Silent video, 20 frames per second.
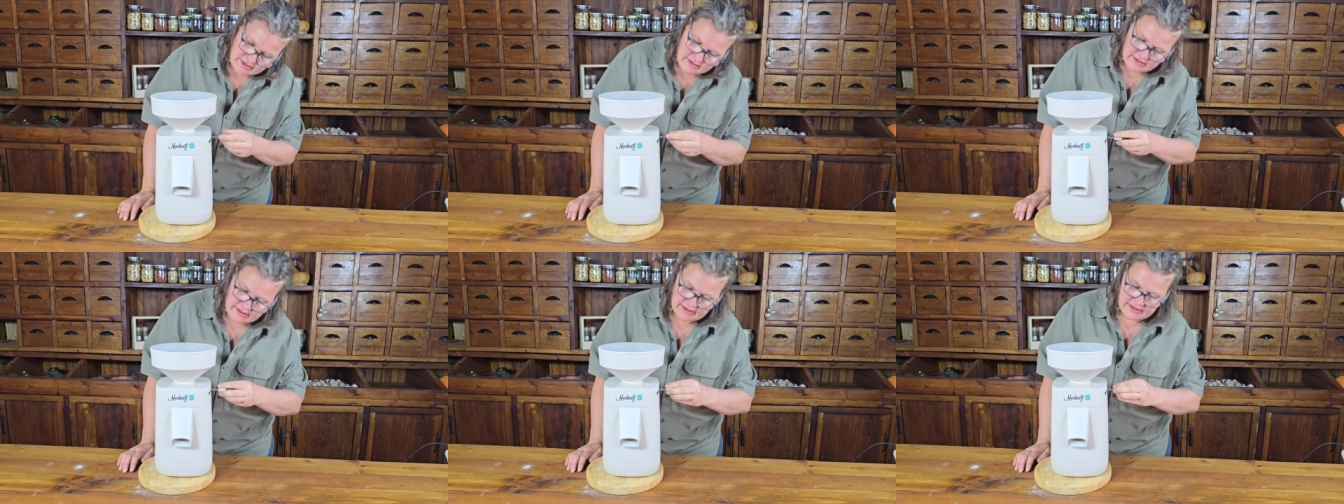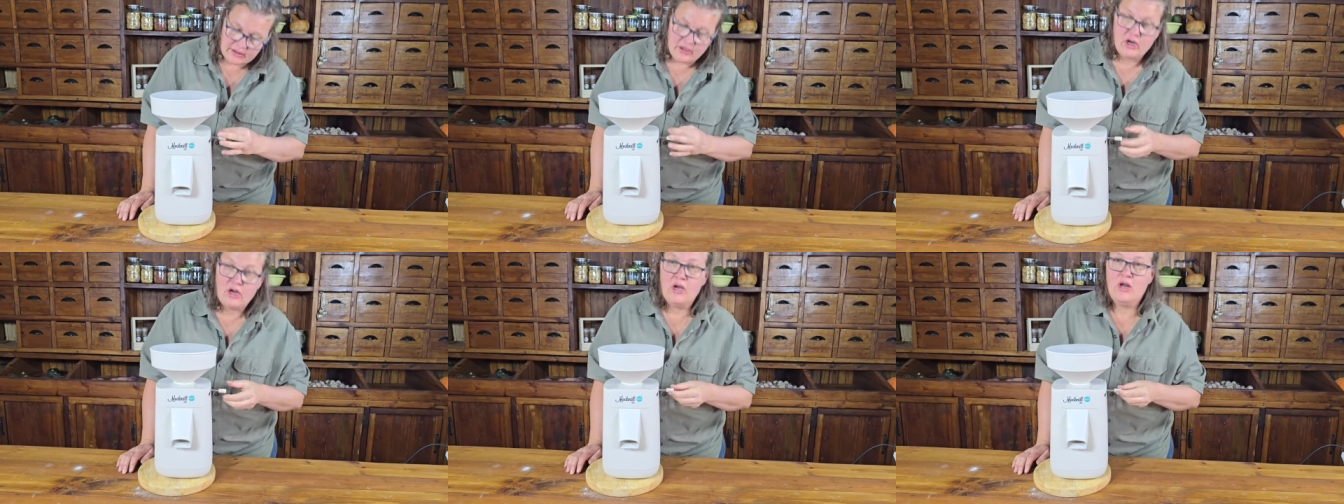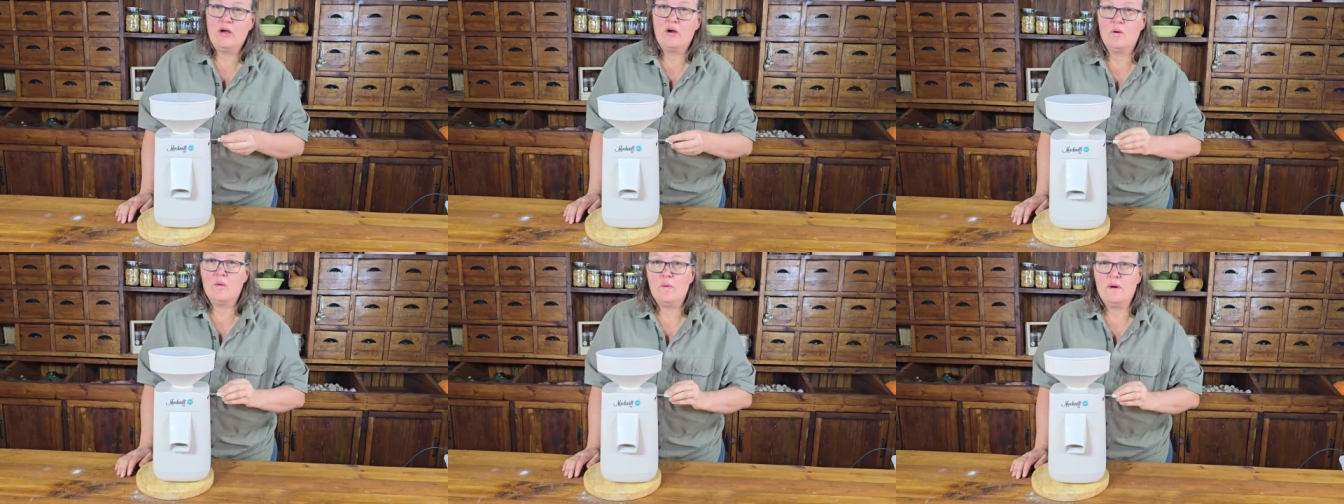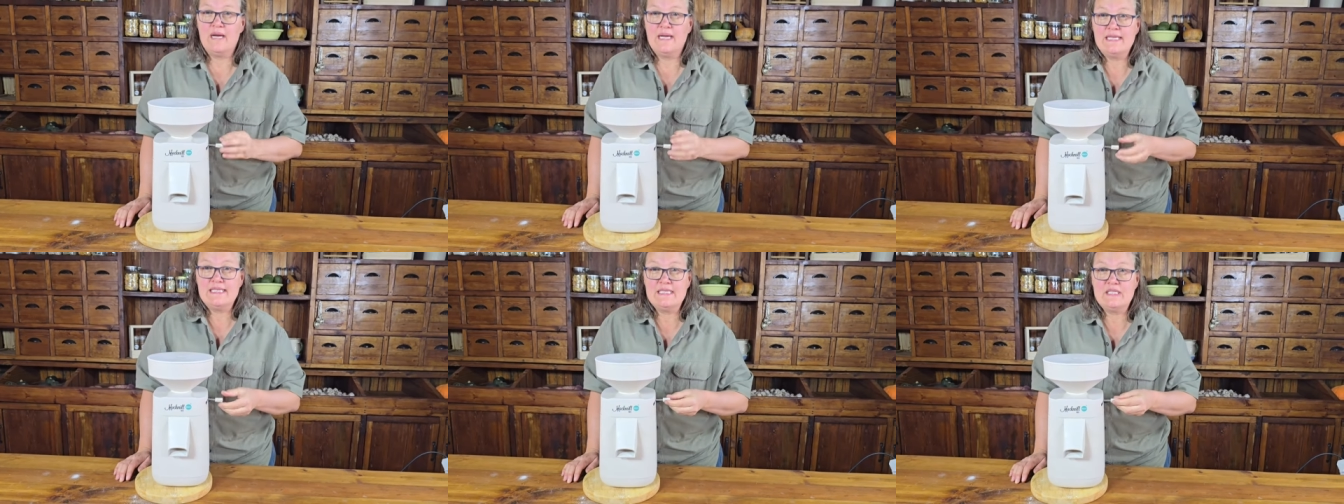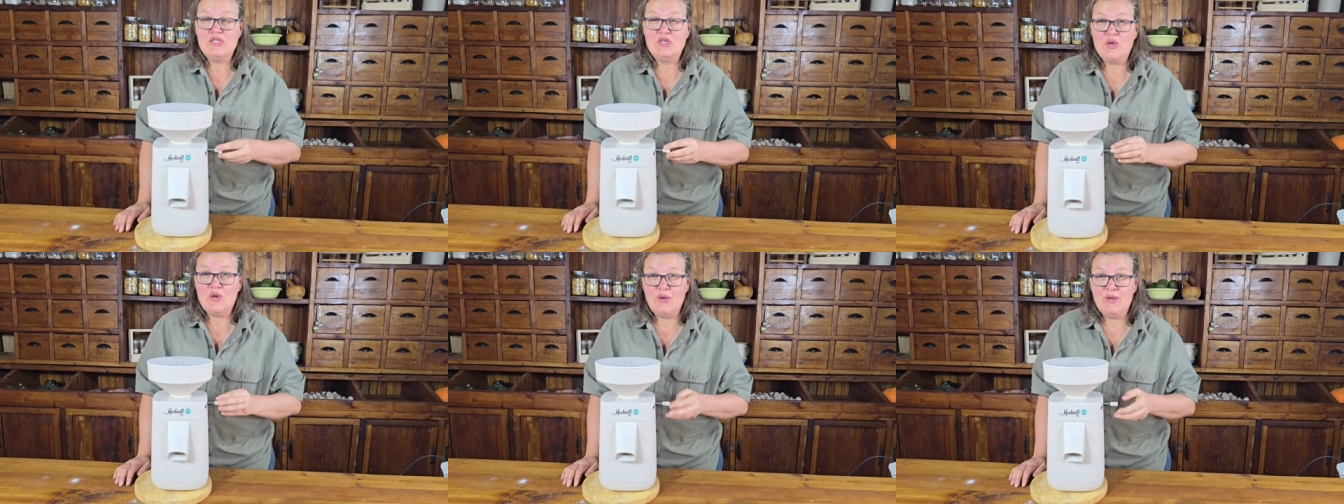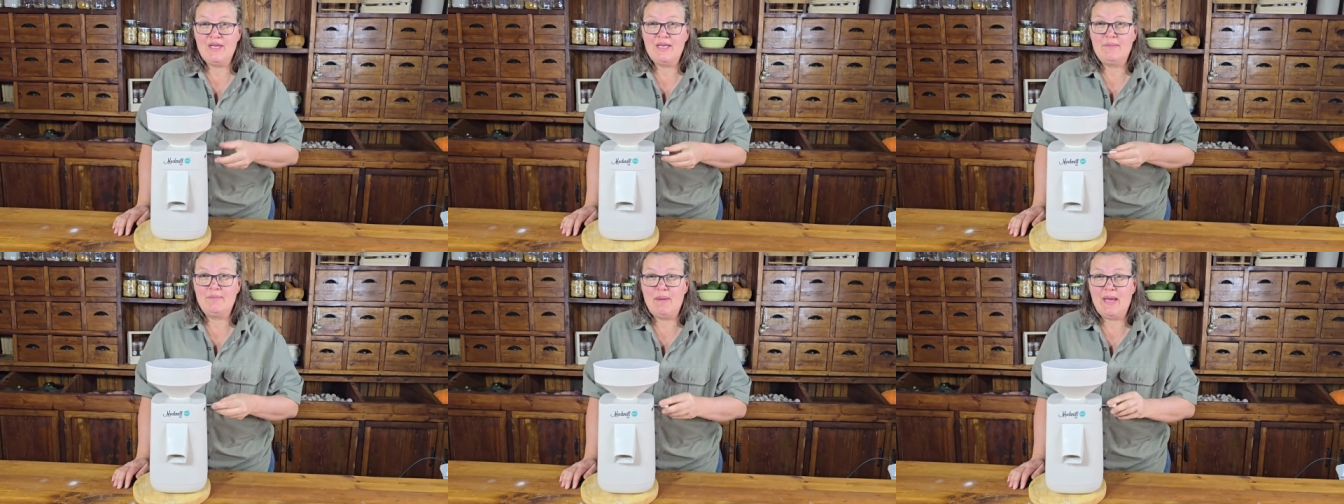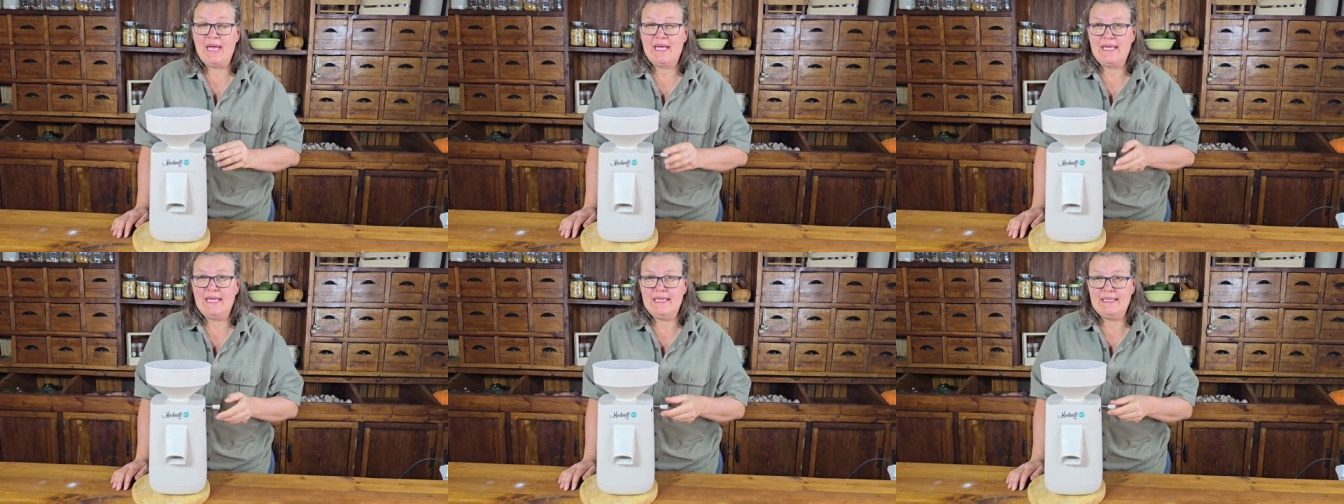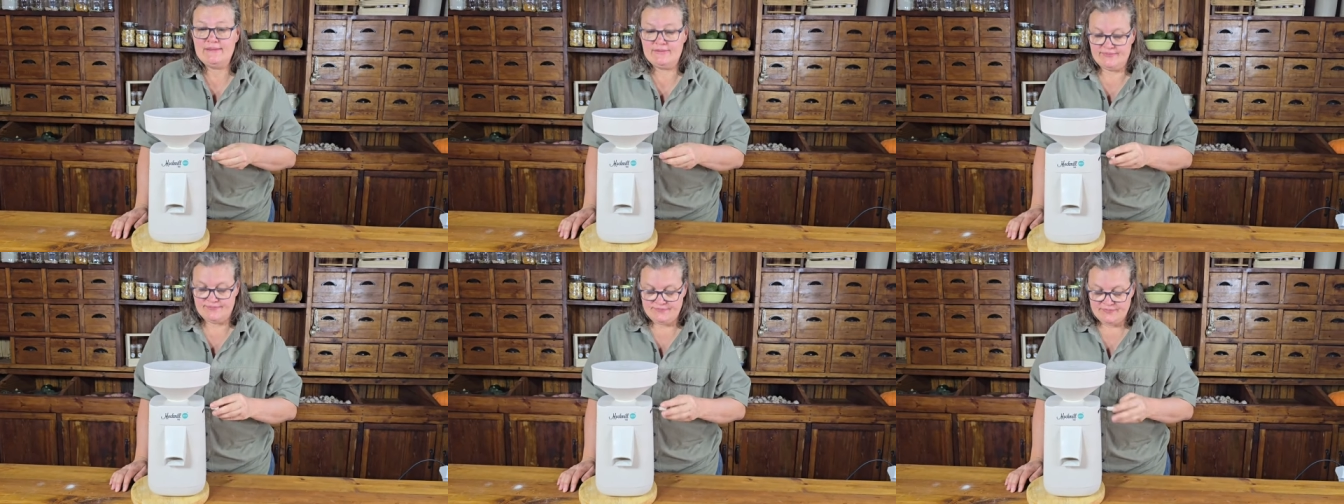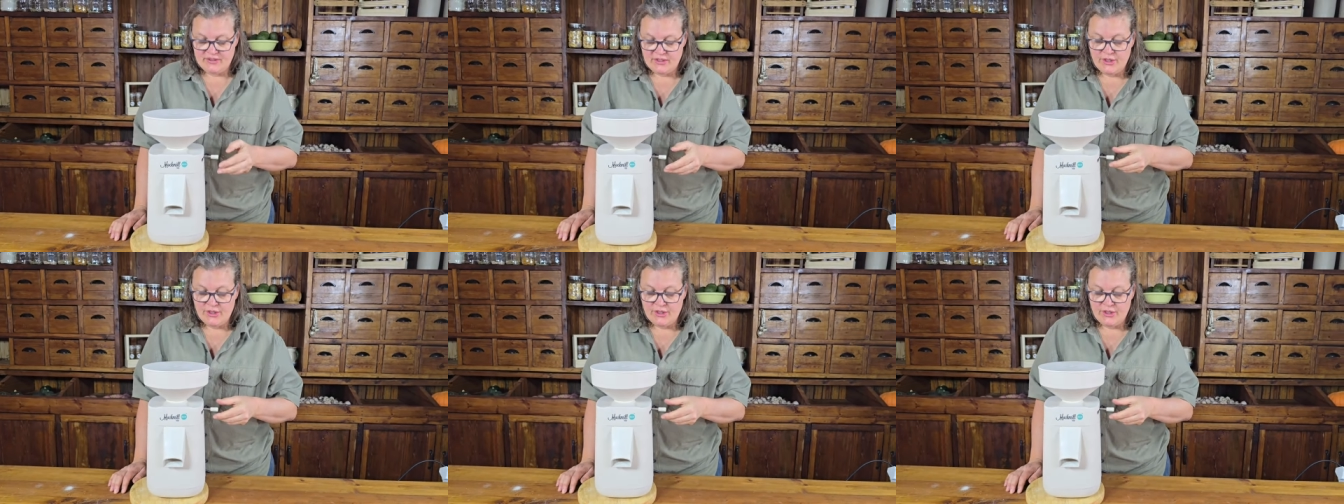and clockwise turn it back in.